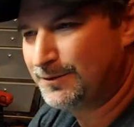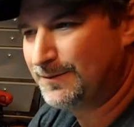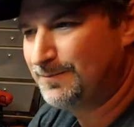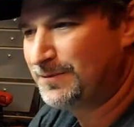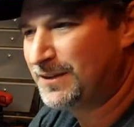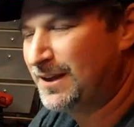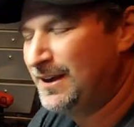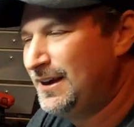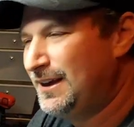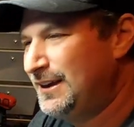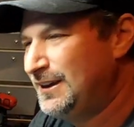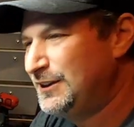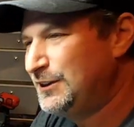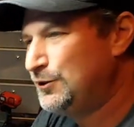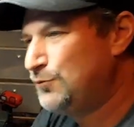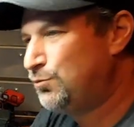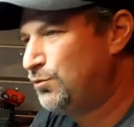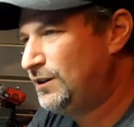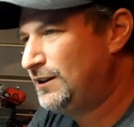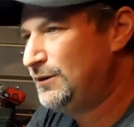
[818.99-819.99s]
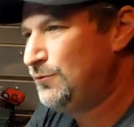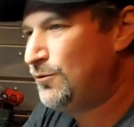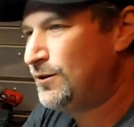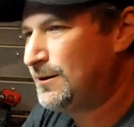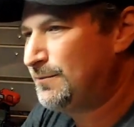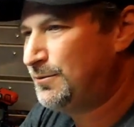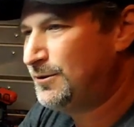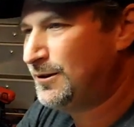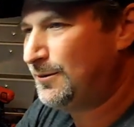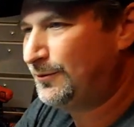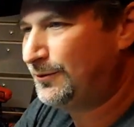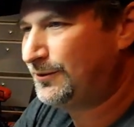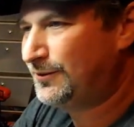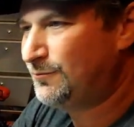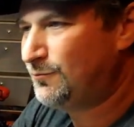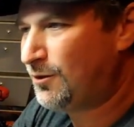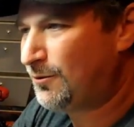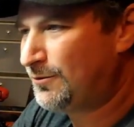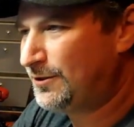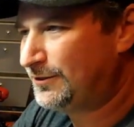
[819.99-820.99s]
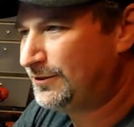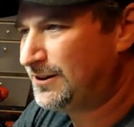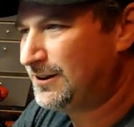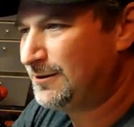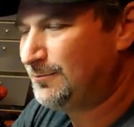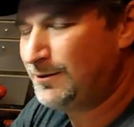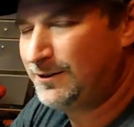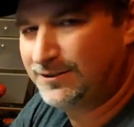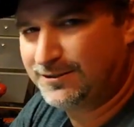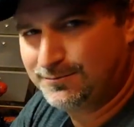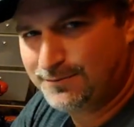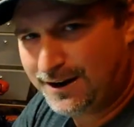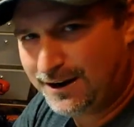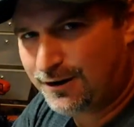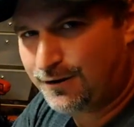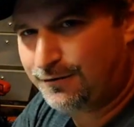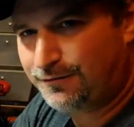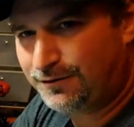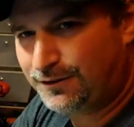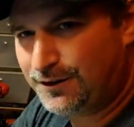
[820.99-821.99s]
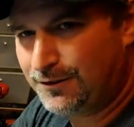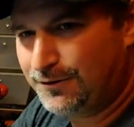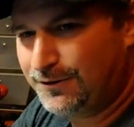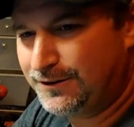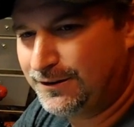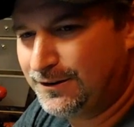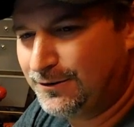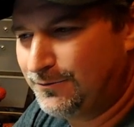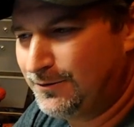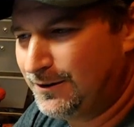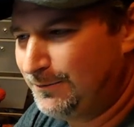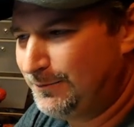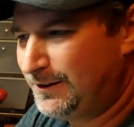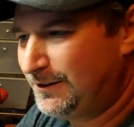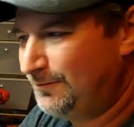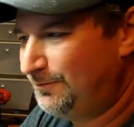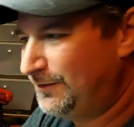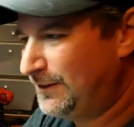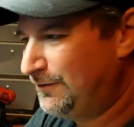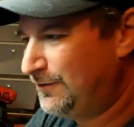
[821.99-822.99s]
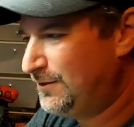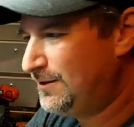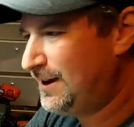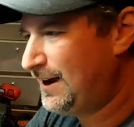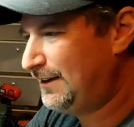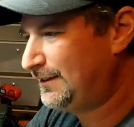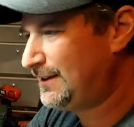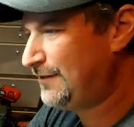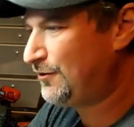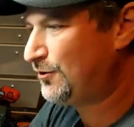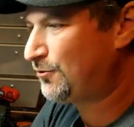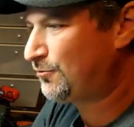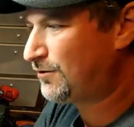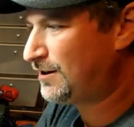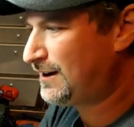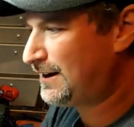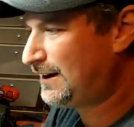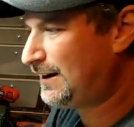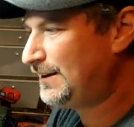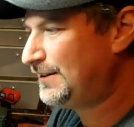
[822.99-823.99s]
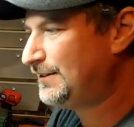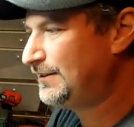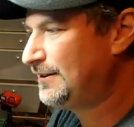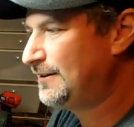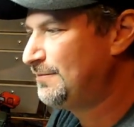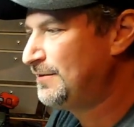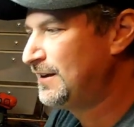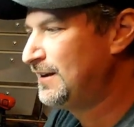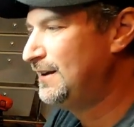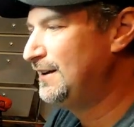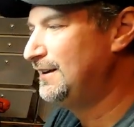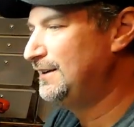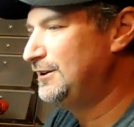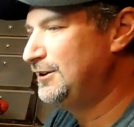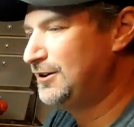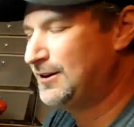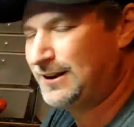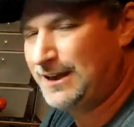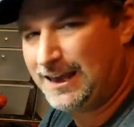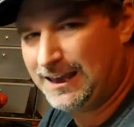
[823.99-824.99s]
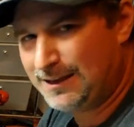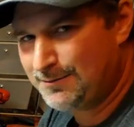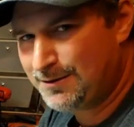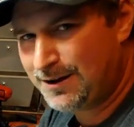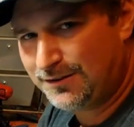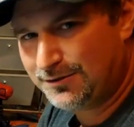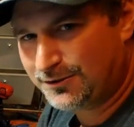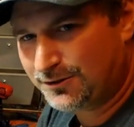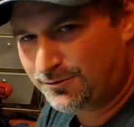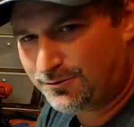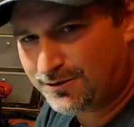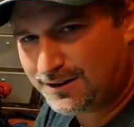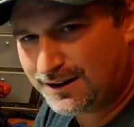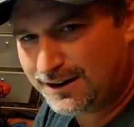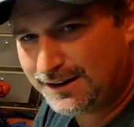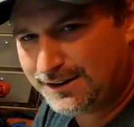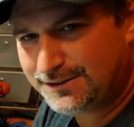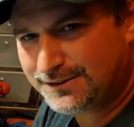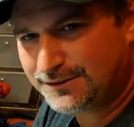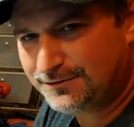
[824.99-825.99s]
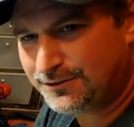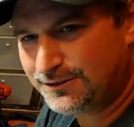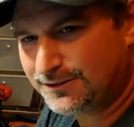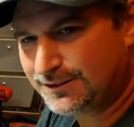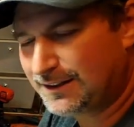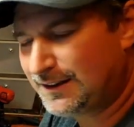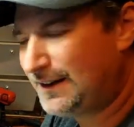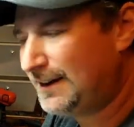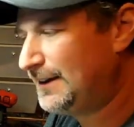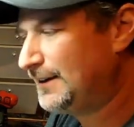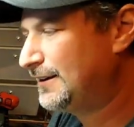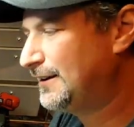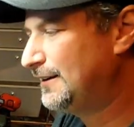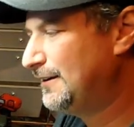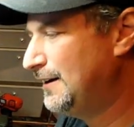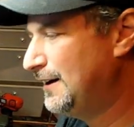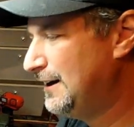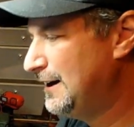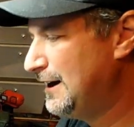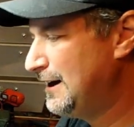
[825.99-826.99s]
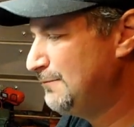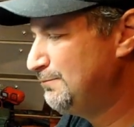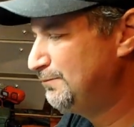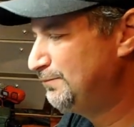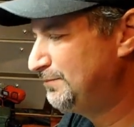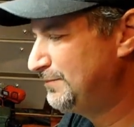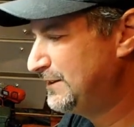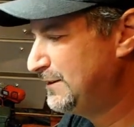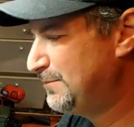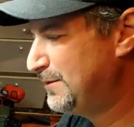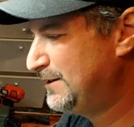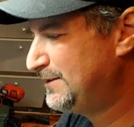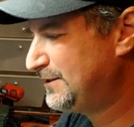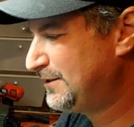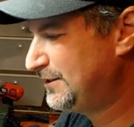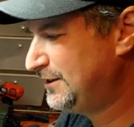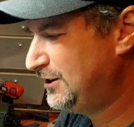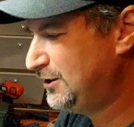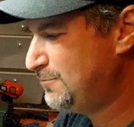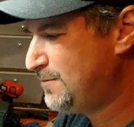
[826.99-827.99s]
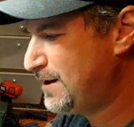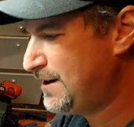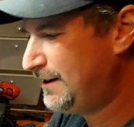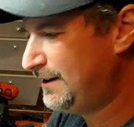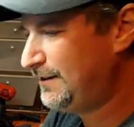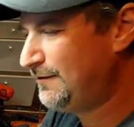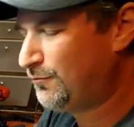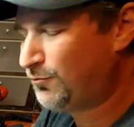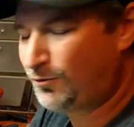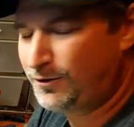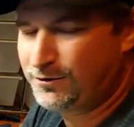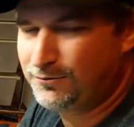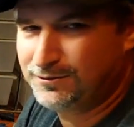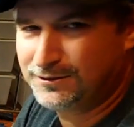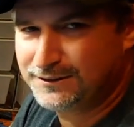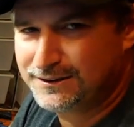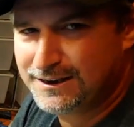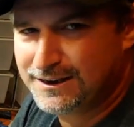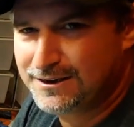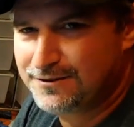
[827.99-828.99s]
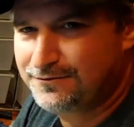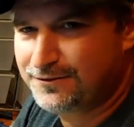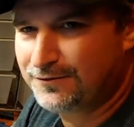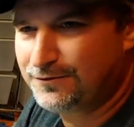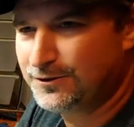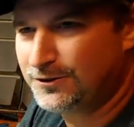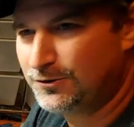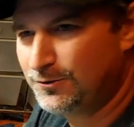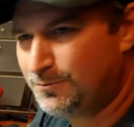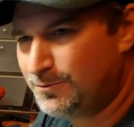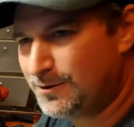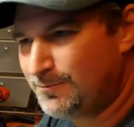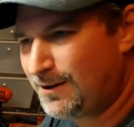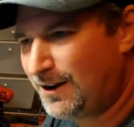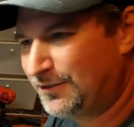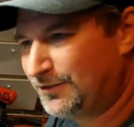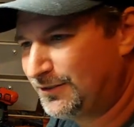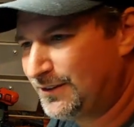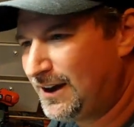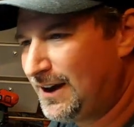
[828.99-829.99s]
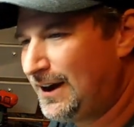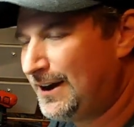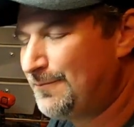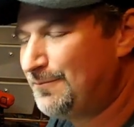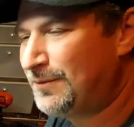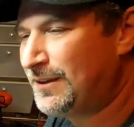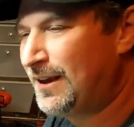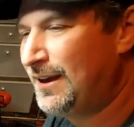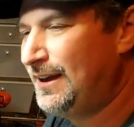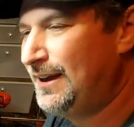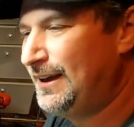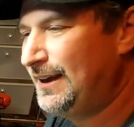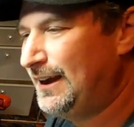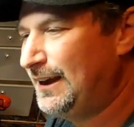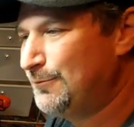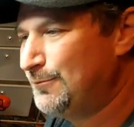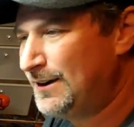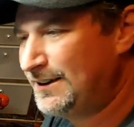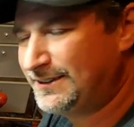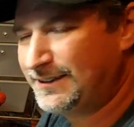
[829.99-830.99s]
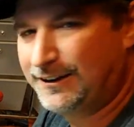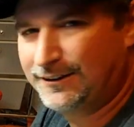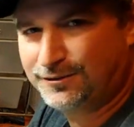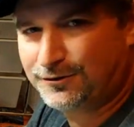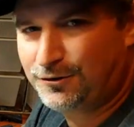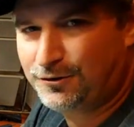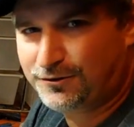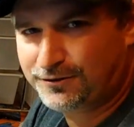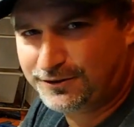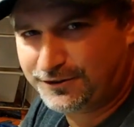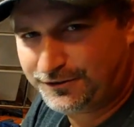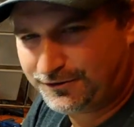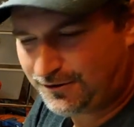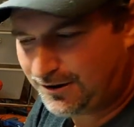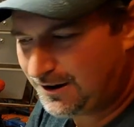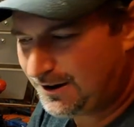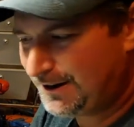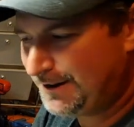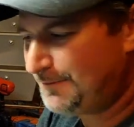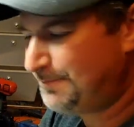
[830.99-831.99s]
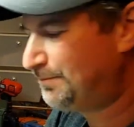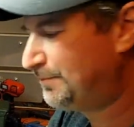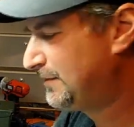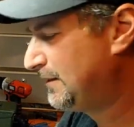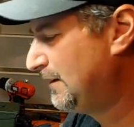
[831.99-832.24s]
But you really want to put them somewhere where there's going to be some airflow. You don't want, if you guys have a garage, you can hang them out in the garage if you like. Depends on the humidity of where you live. If you do put them outside, it may take longer to dry.